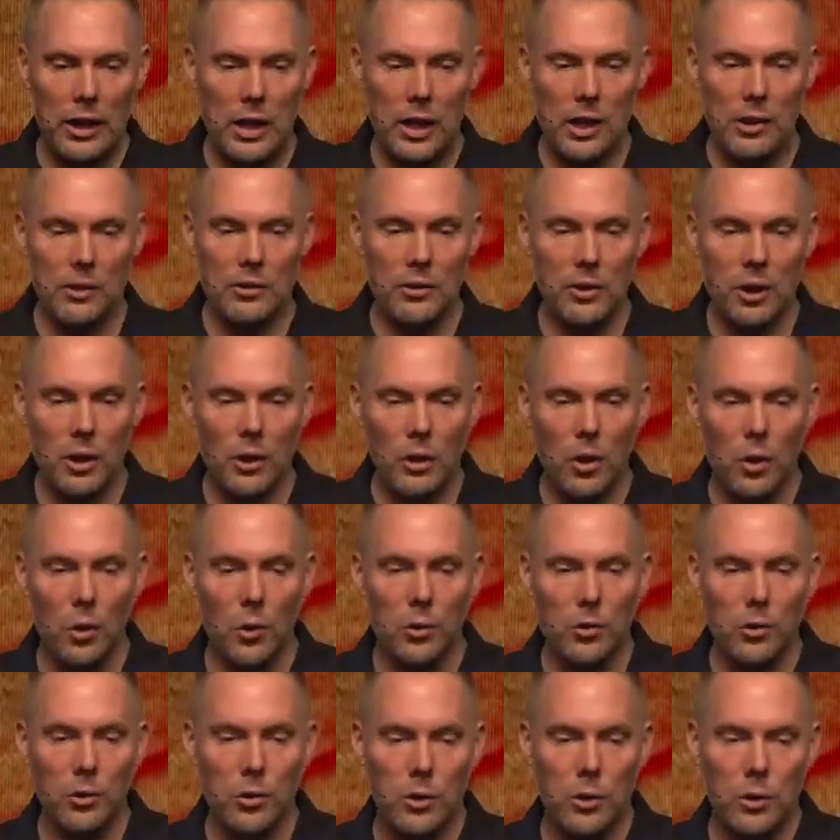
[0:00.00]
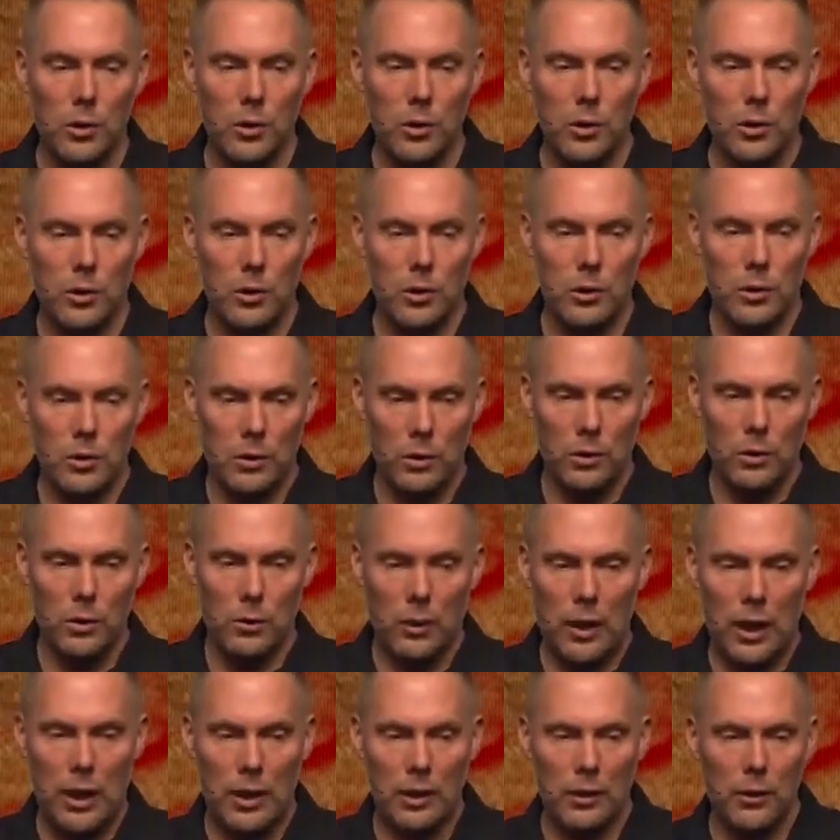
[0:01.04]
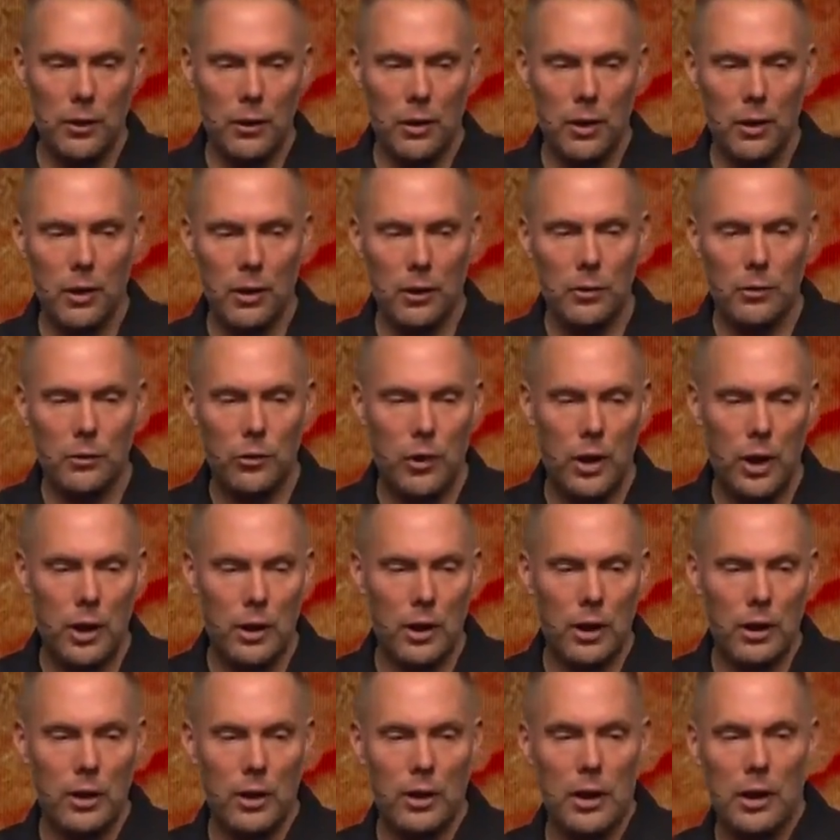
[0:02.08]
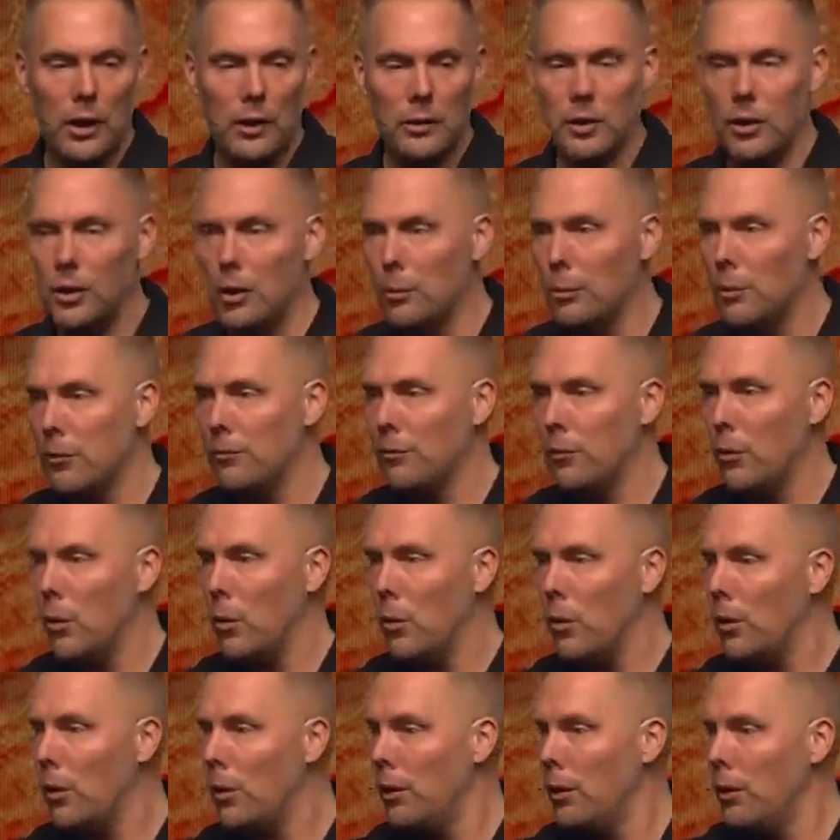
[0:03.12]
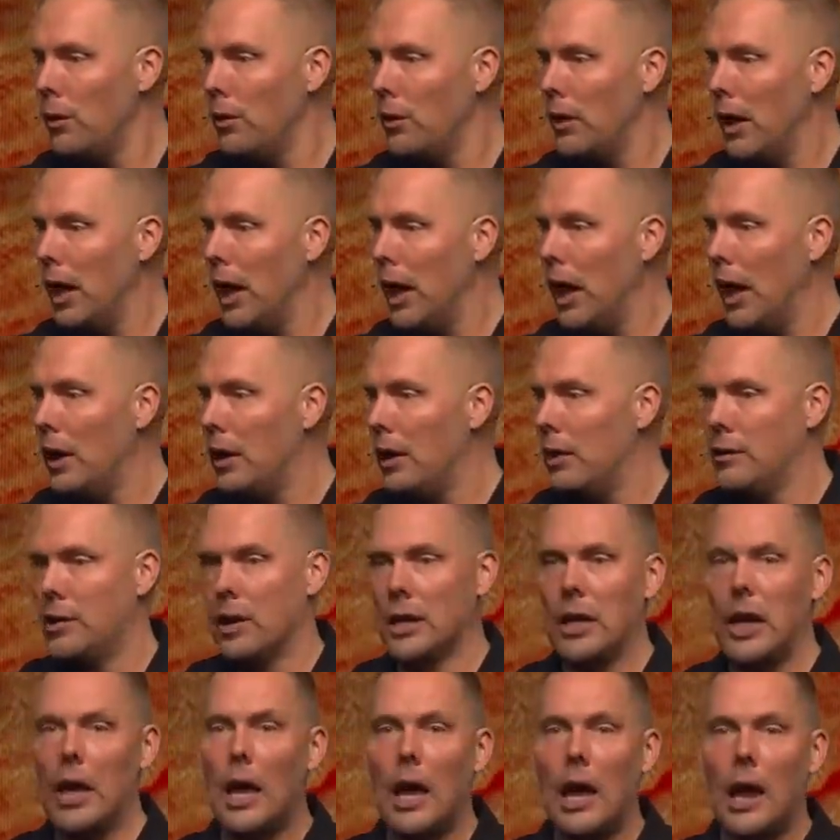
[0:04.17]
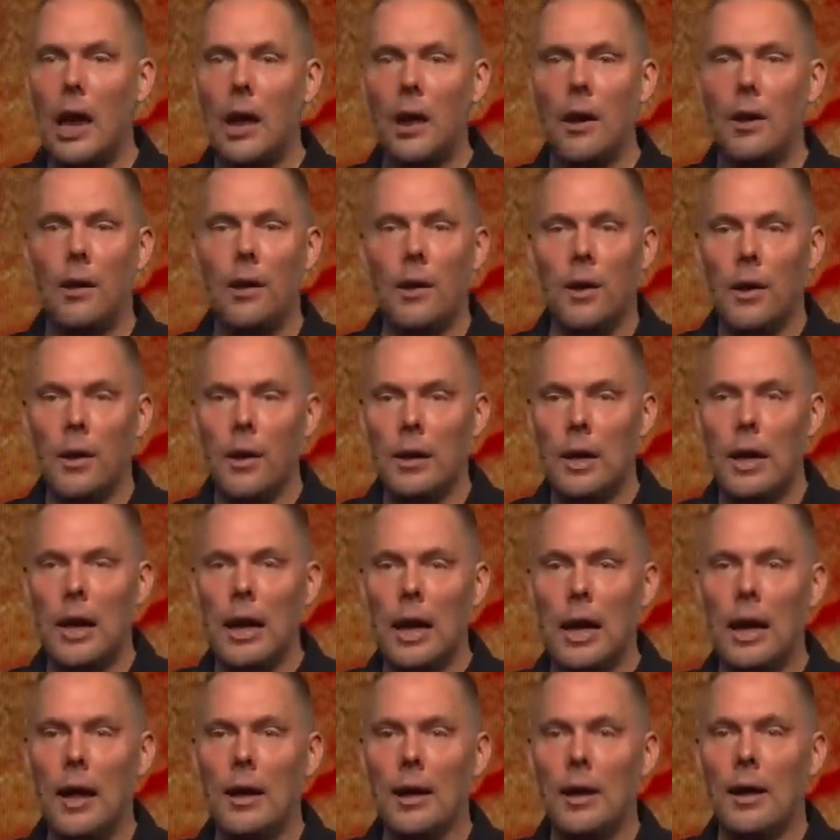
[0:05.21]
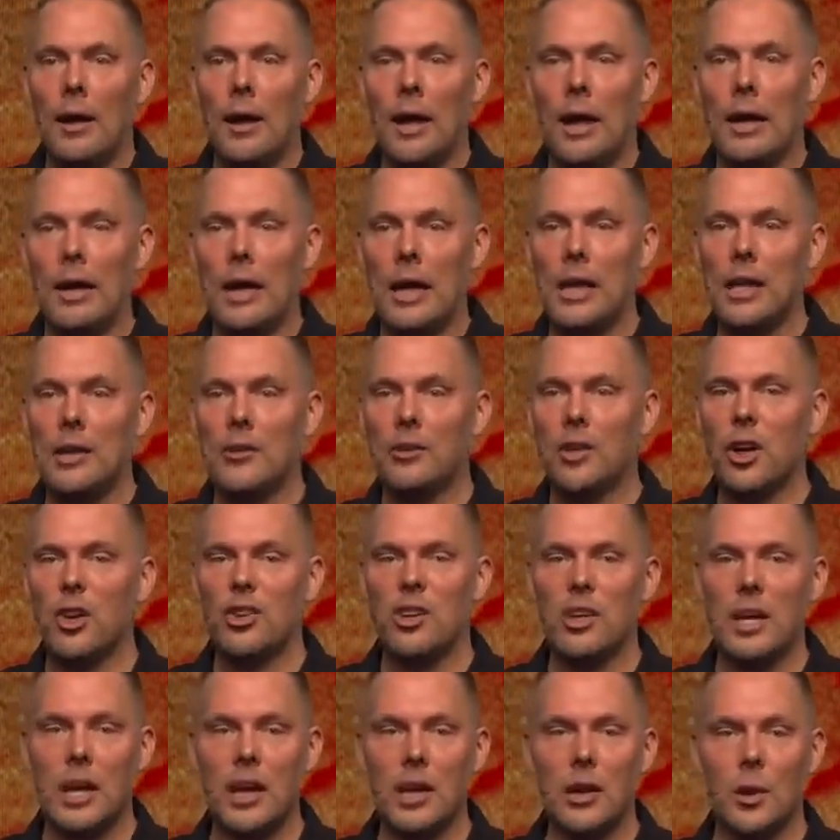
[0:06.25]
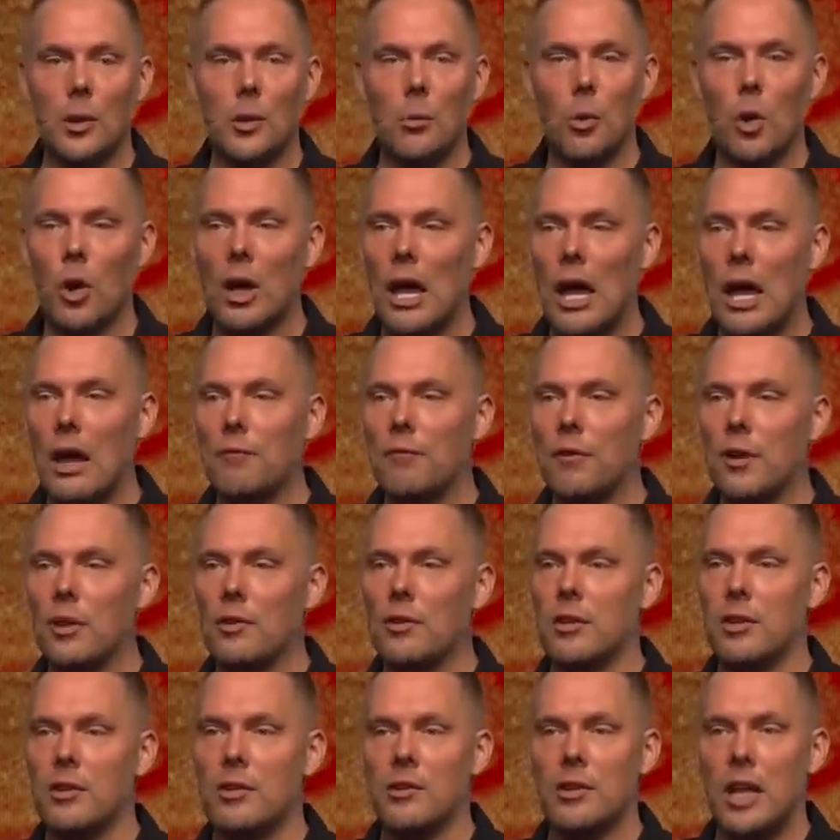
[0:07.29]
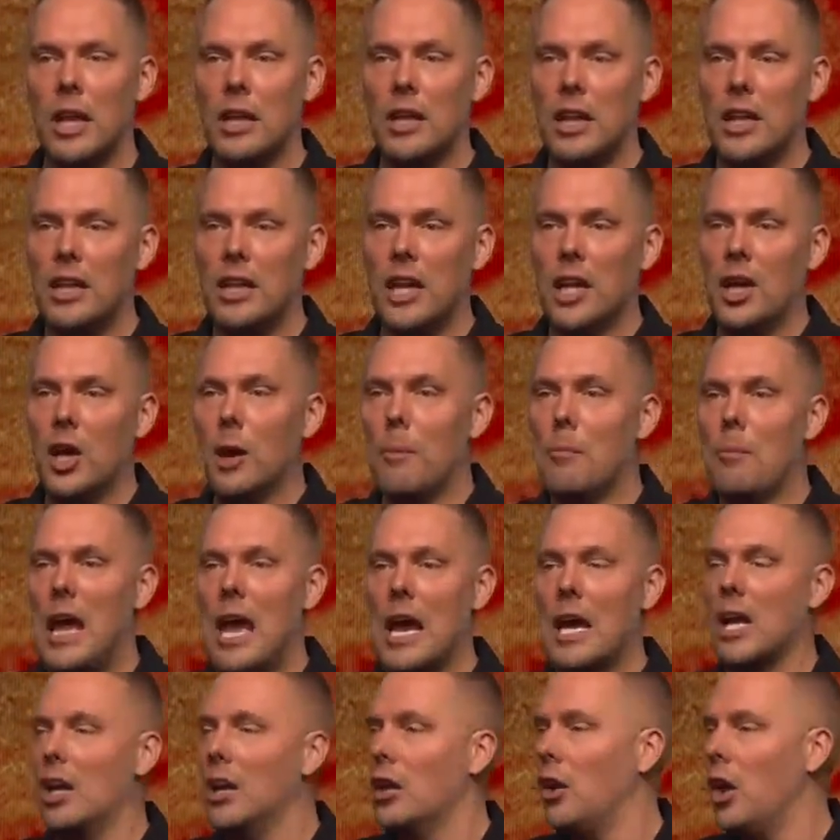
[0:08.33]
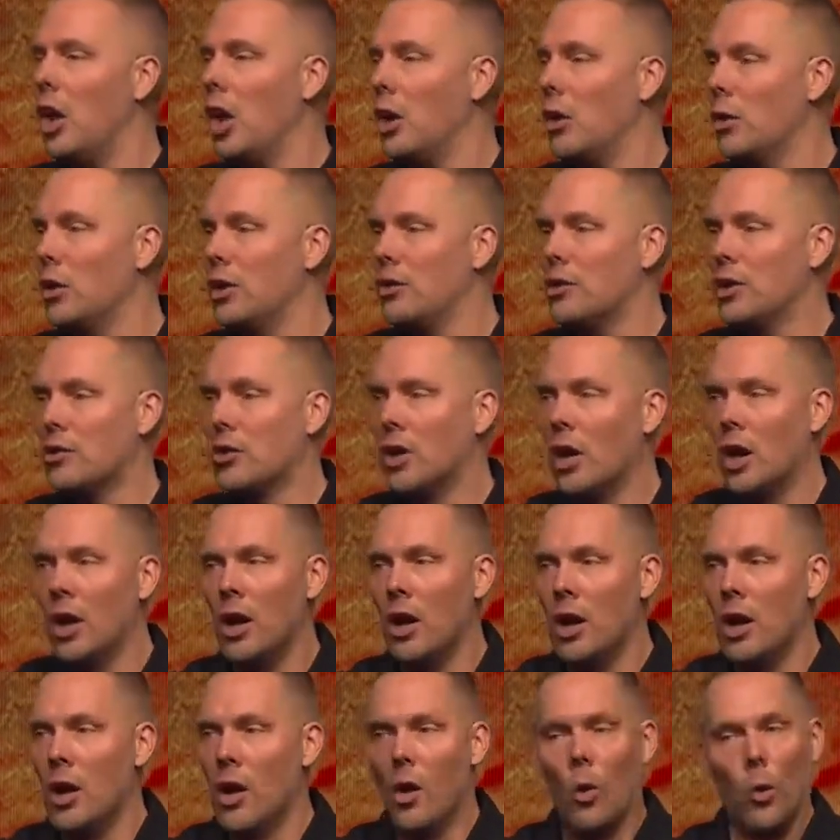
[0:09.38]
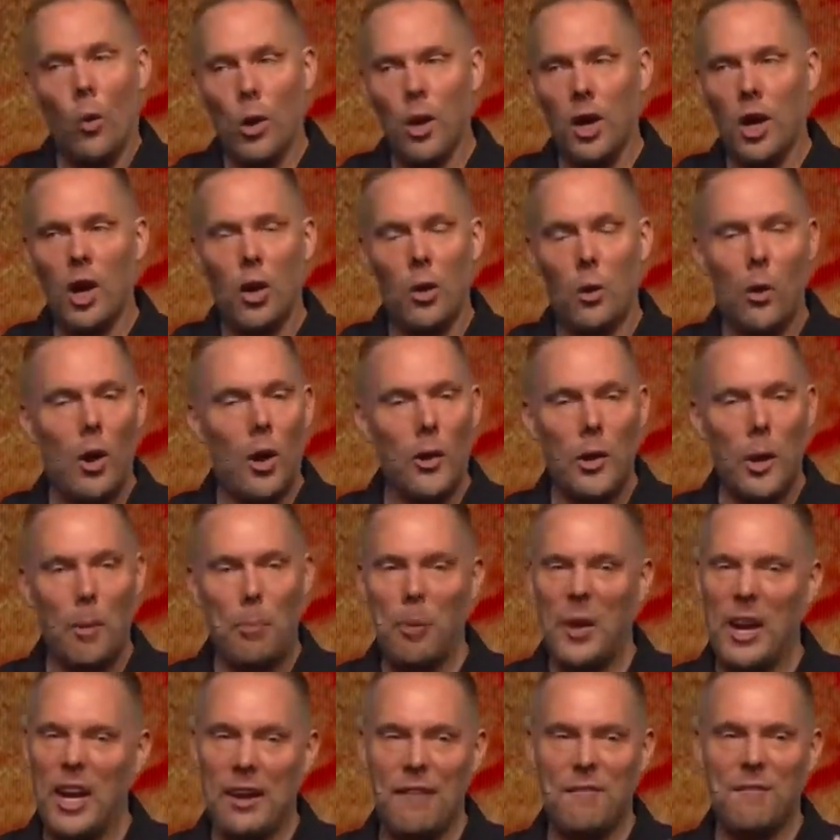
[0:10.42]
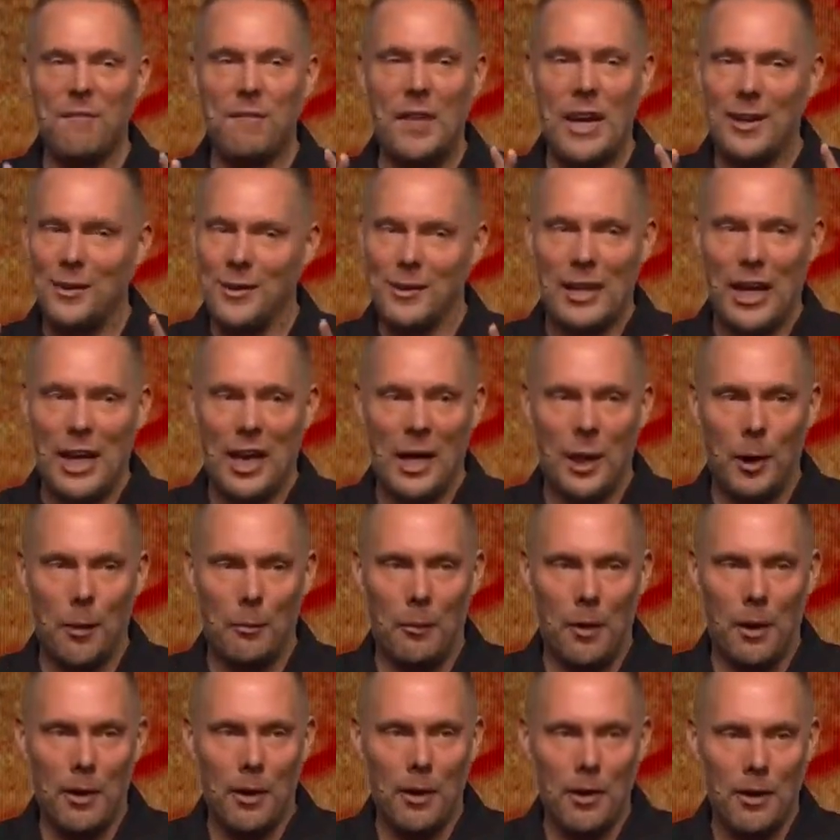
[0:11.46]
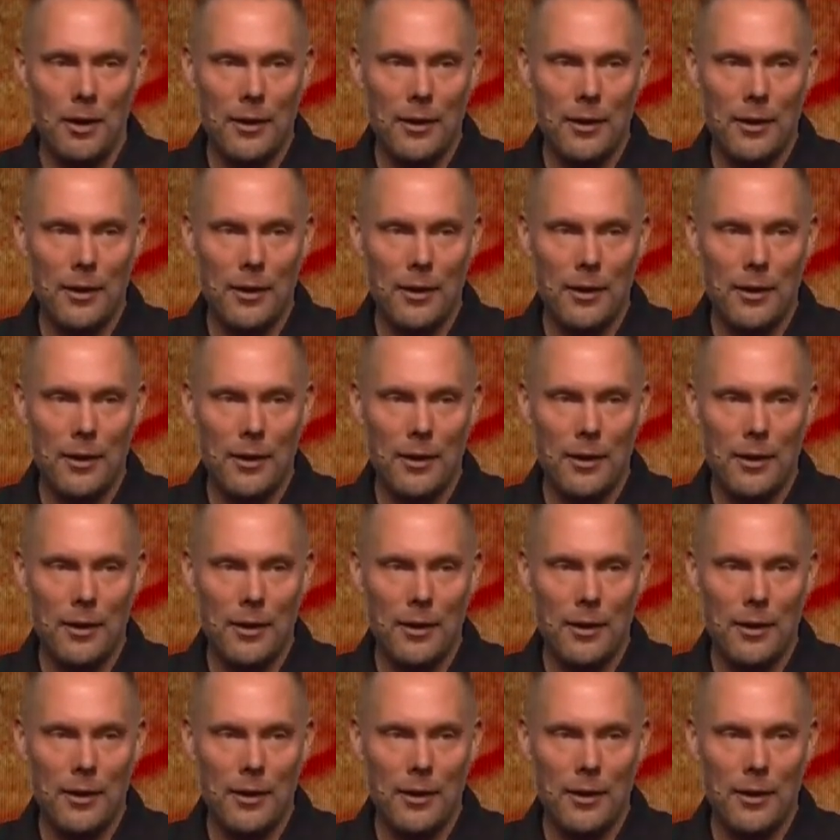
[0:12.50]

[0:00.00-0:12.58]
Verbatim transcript: and then his son goes, you reckon they're gonna try to get it to number 4, Dad? And he's like, yeah. And he starts getting a little more confidence, and then they come back into the huddle, and he says, we're gonna run the picket fence on them.